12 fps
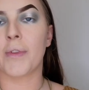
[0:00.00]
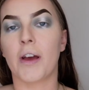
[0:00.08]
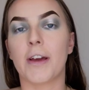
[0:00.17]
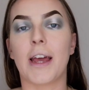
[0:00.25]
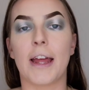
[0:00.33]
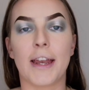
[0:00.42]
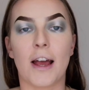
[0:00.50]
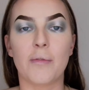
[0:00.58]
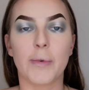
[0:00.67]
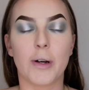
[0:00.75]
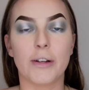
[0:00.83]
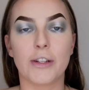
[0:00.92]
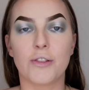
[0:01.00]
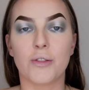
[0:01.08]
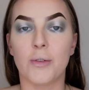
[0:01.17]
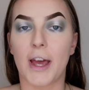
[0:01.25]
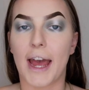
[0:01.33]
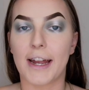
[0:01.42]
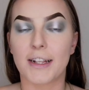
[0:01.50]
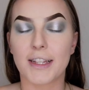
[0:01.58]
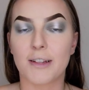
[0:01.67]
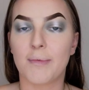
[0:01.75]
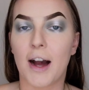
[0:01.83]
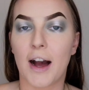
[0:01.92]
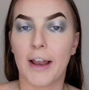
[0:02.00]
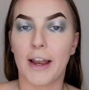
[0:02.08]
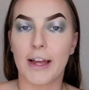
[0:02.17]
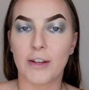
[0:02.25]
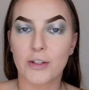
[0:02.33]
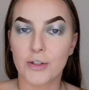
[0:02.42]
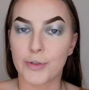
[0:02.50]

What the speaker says: Okay, now I'm going to add in some highlight